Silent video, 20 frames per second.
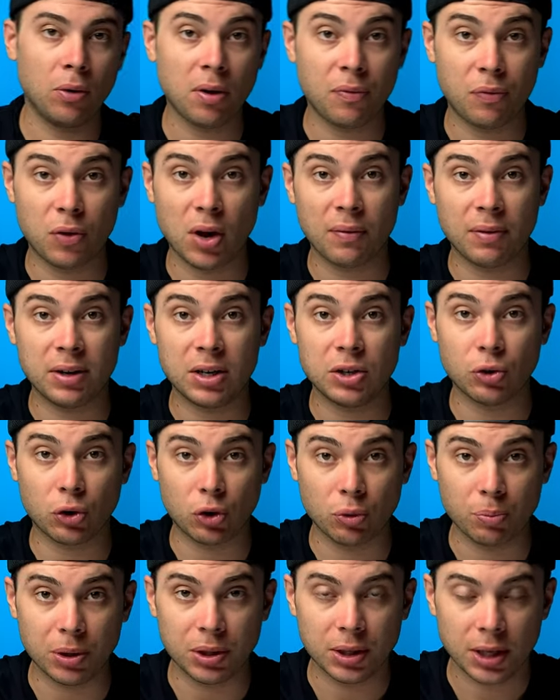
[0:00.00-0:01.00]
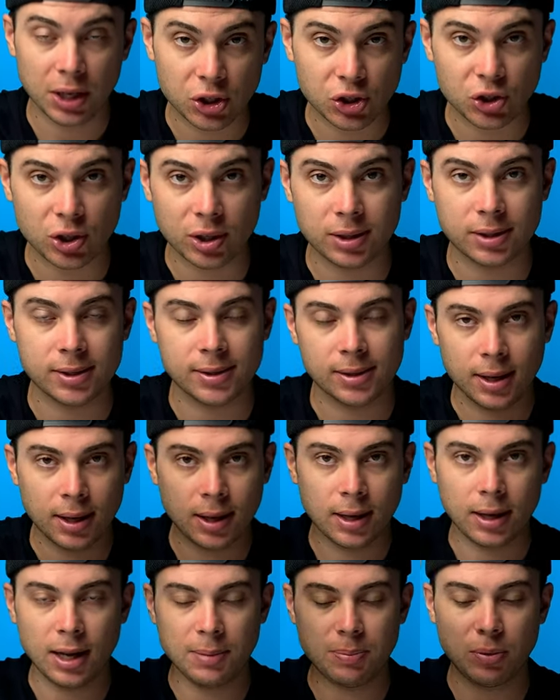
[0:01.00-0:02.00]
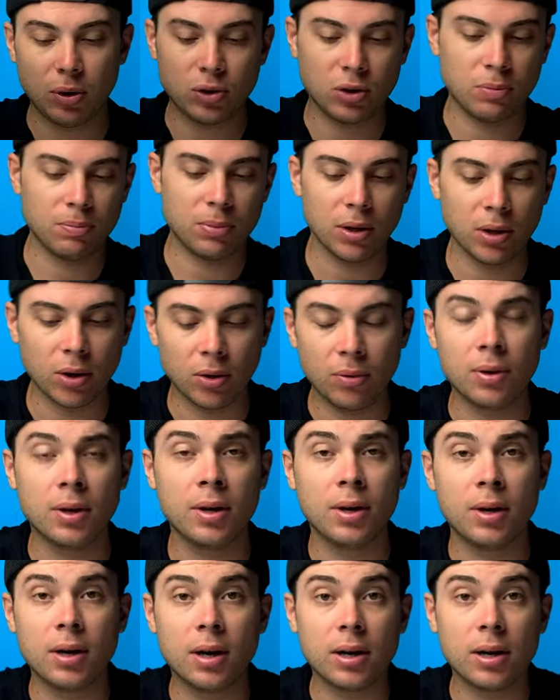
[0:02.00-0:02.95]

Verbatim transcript: If you have any recommendations, let me know down below.